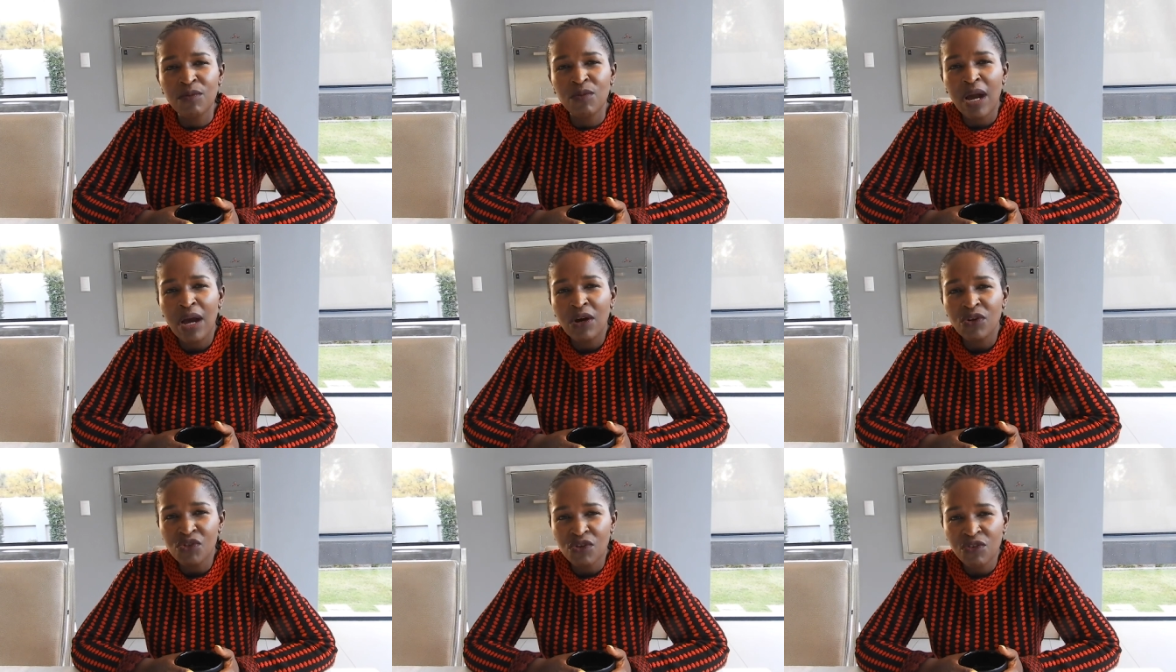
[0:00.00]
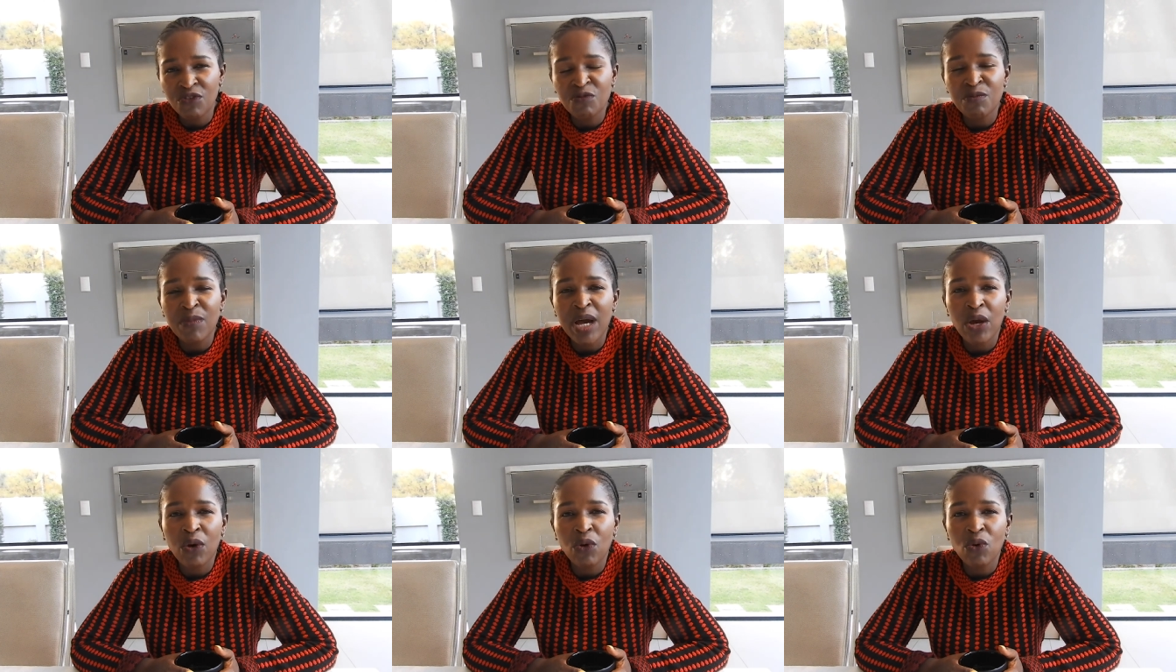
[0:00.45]
them out
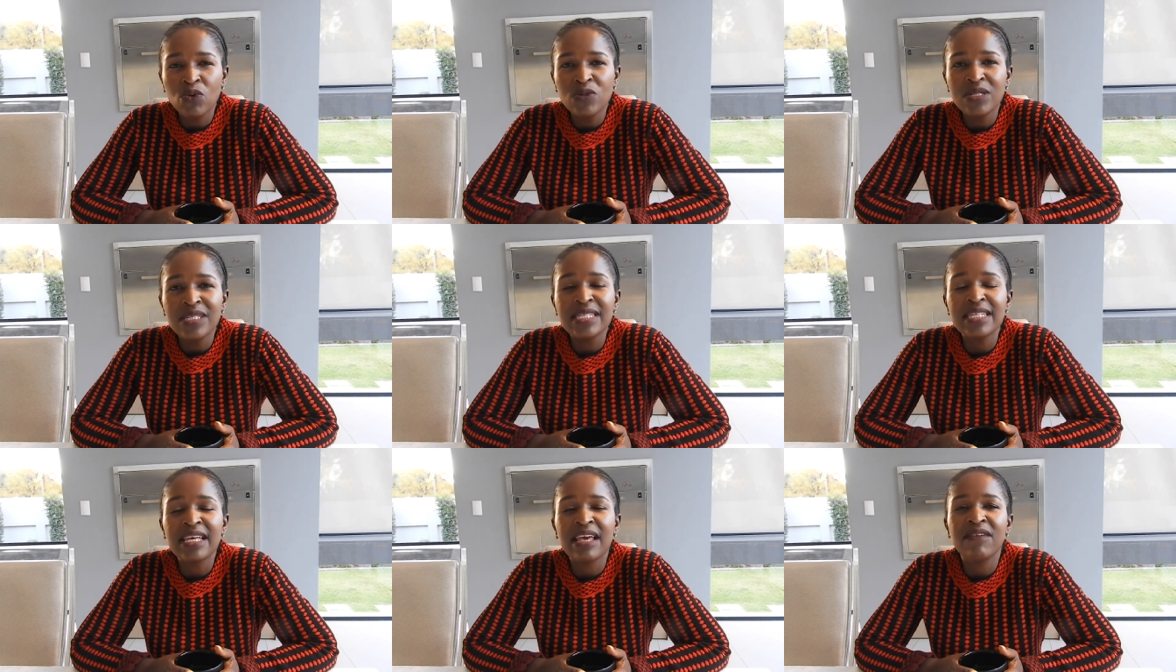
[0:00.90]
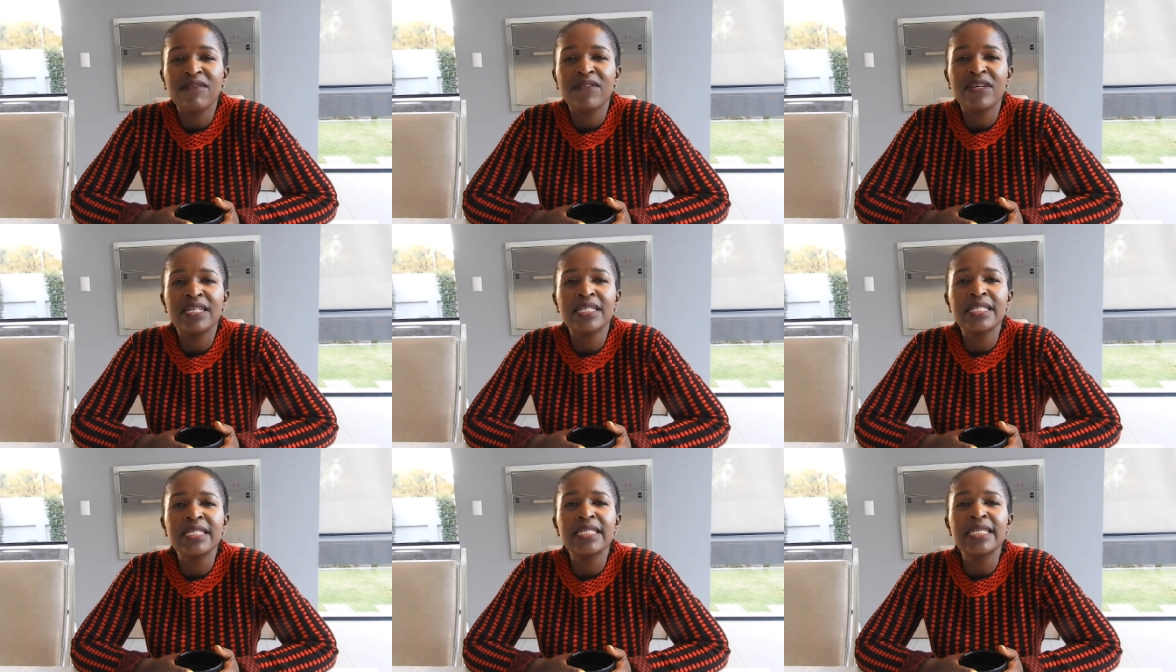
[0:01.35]
of my own
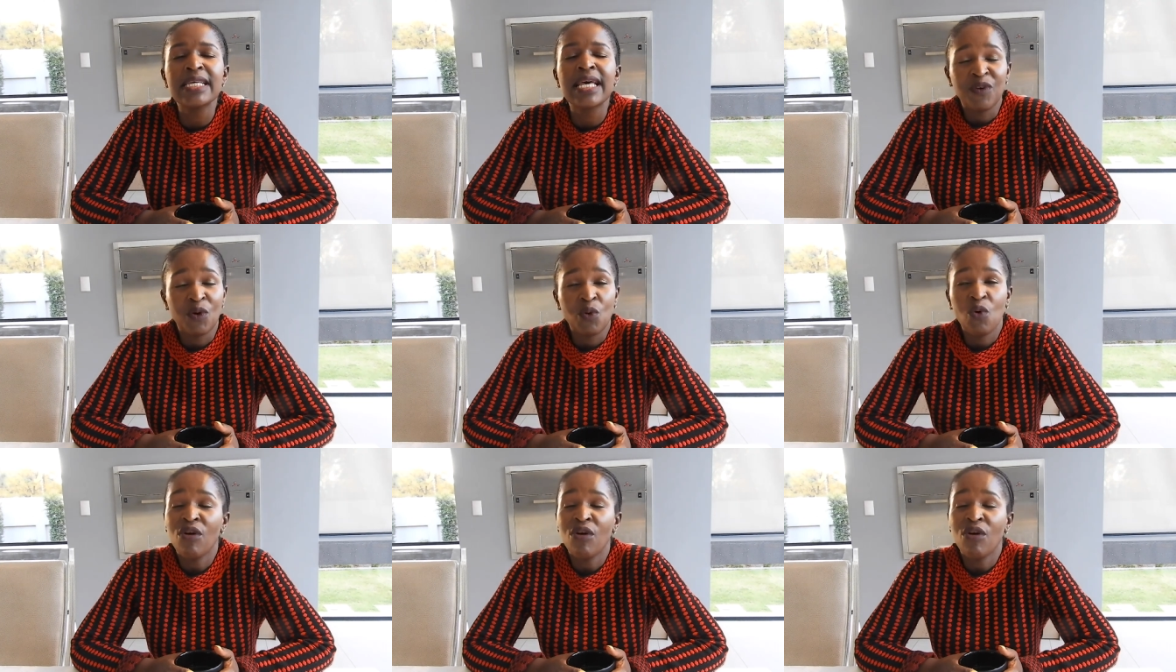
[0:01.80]
savings.